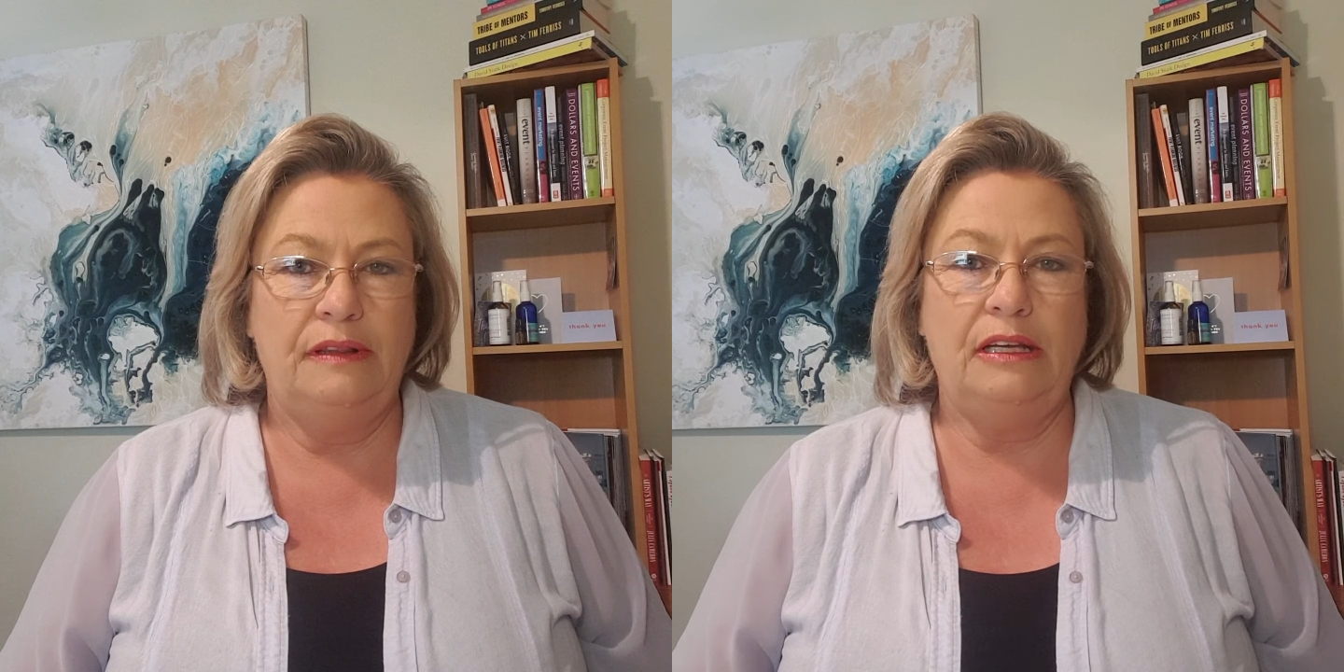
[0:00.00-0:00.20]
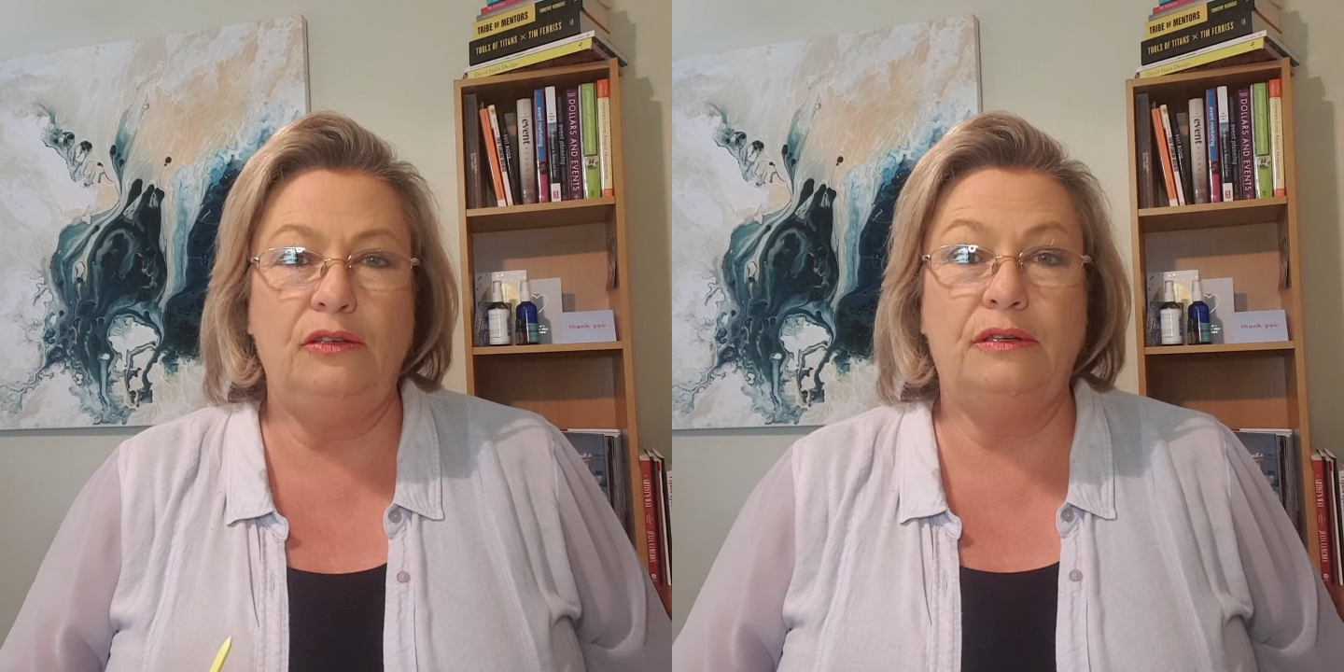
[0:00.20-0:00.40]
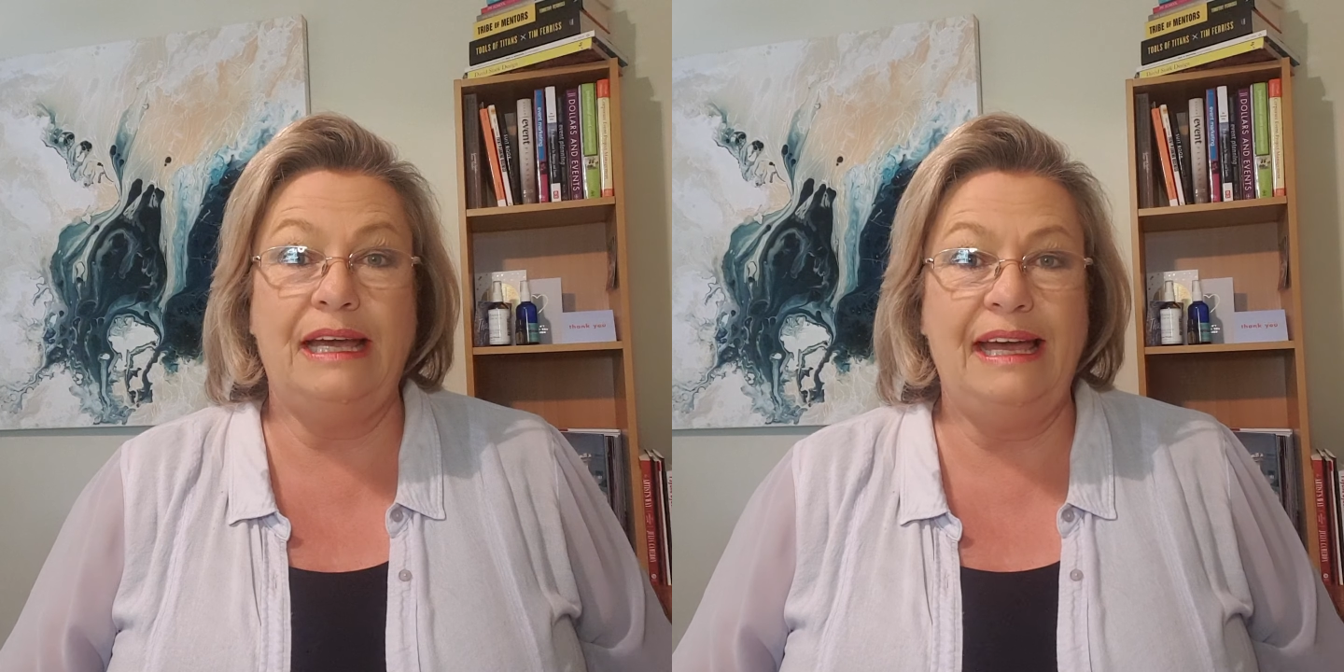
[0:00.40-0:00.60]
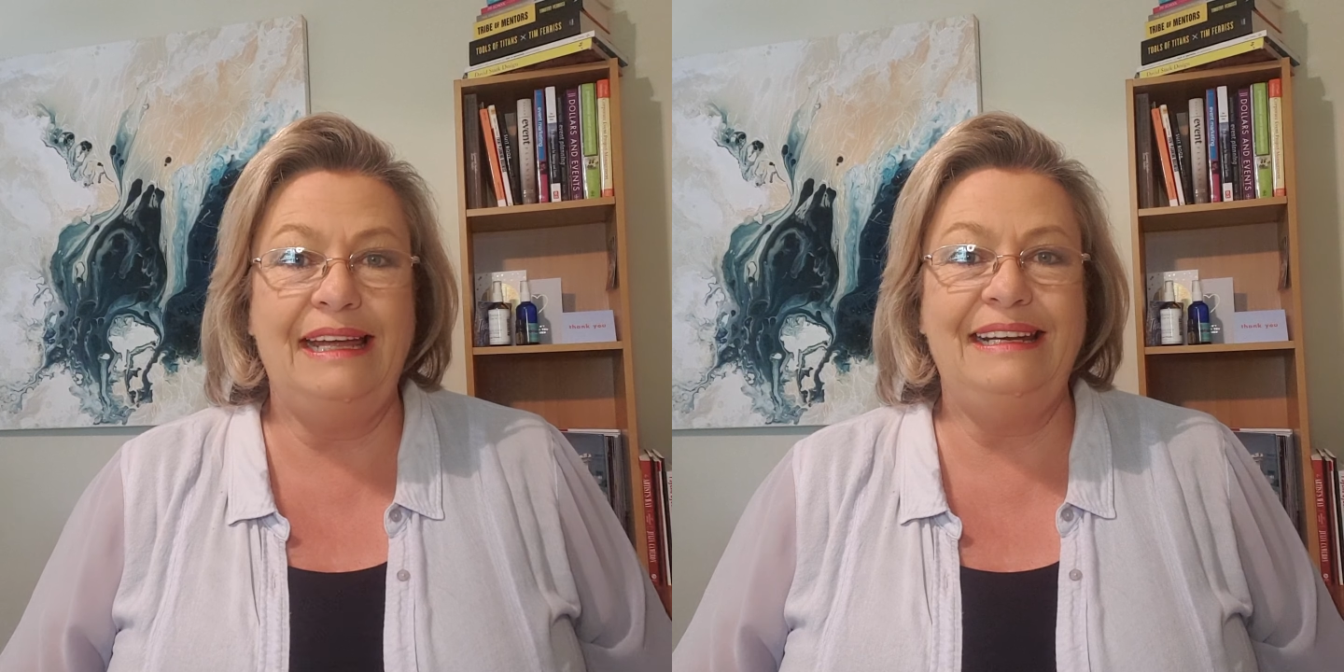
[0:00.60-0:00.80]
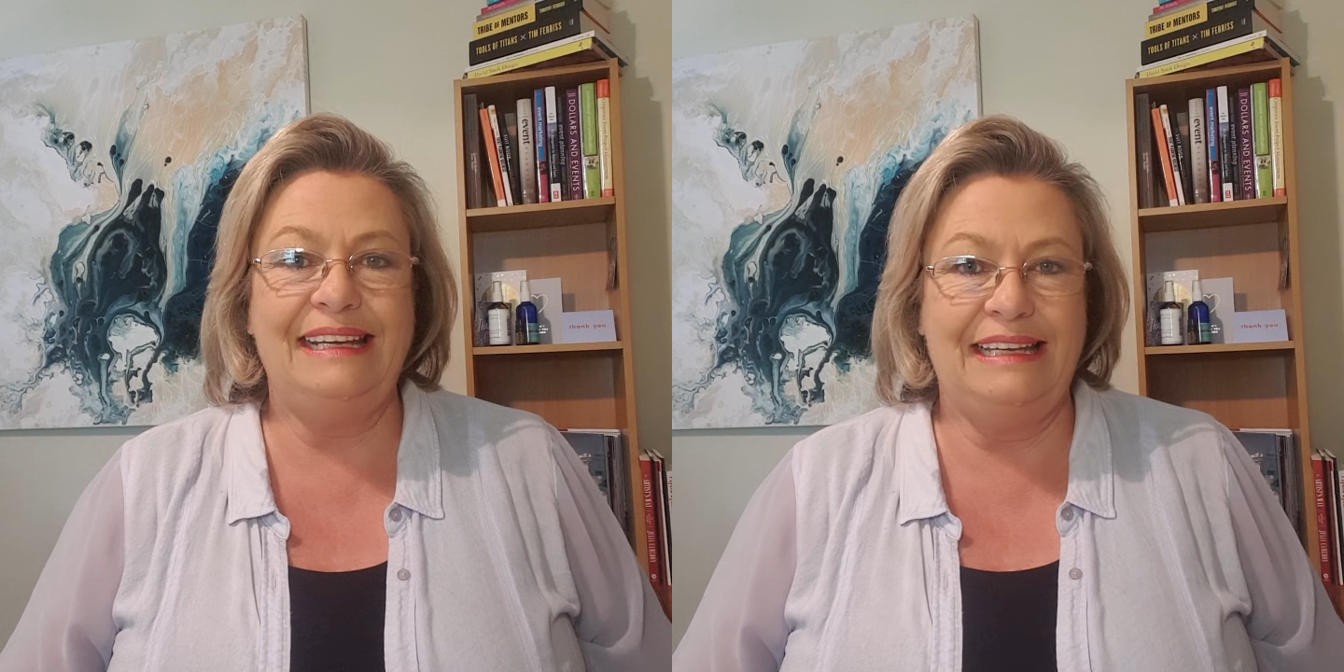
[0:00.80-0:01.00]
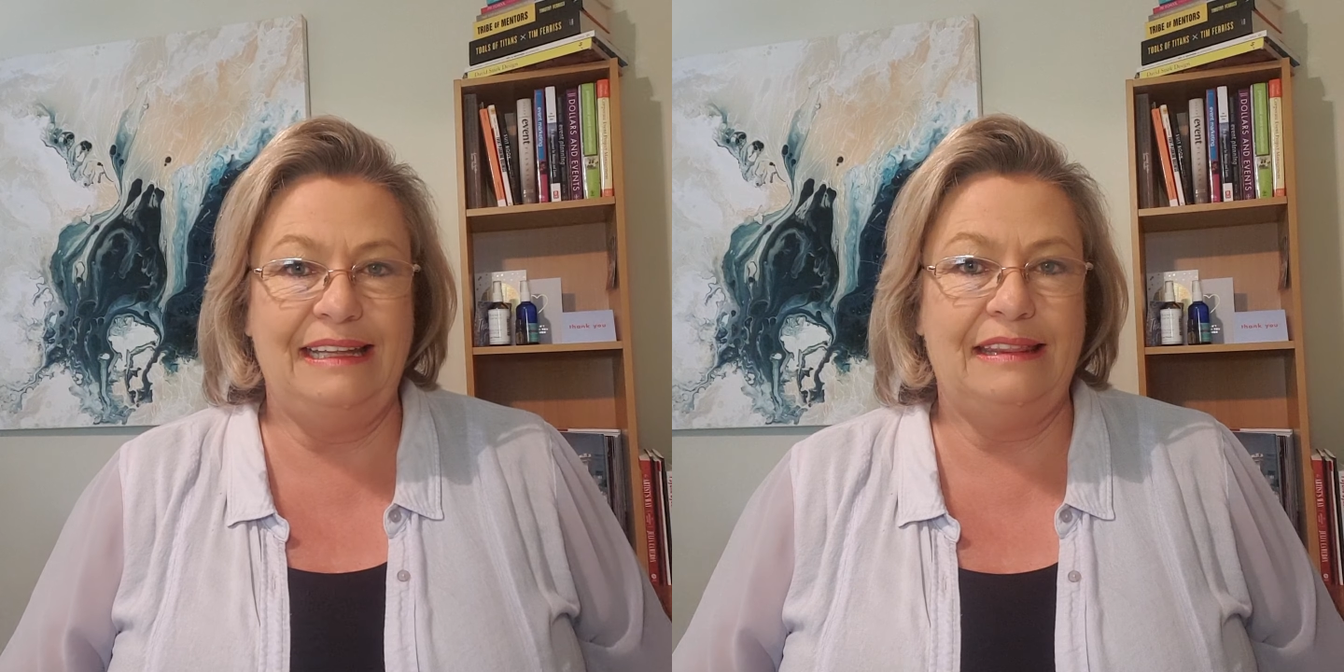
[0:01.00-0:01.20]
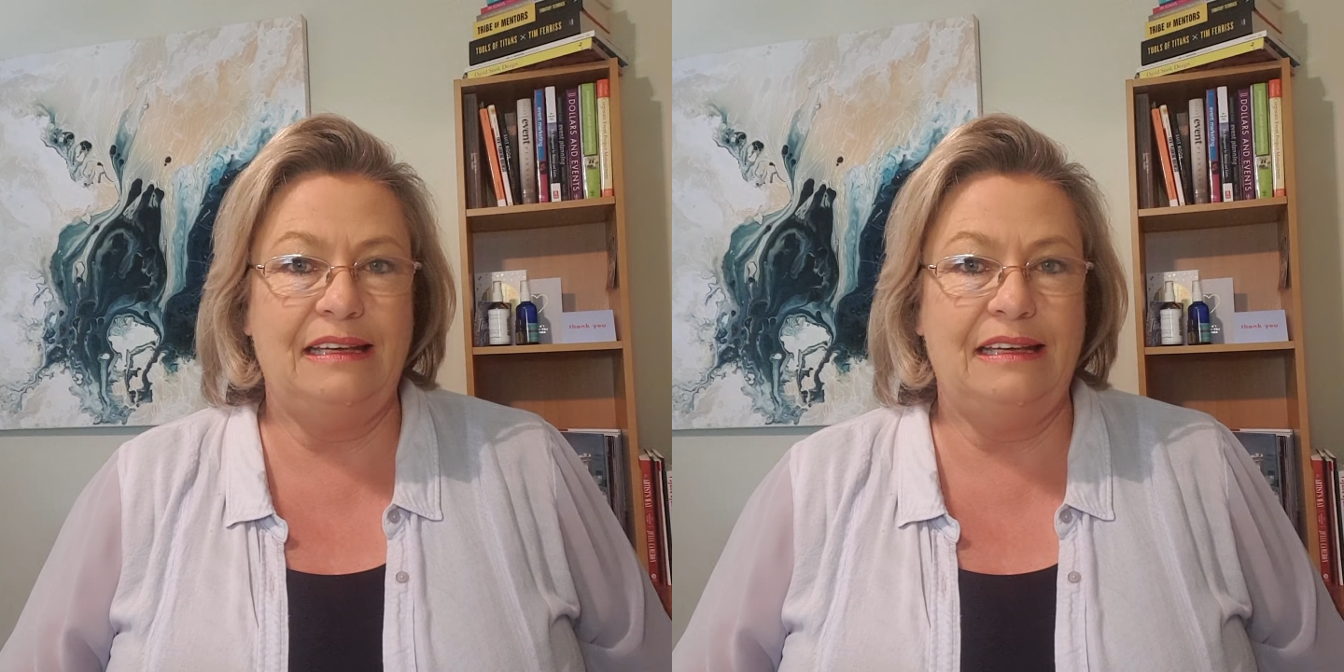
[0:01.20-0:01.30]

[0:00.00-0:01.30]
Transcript: that you can get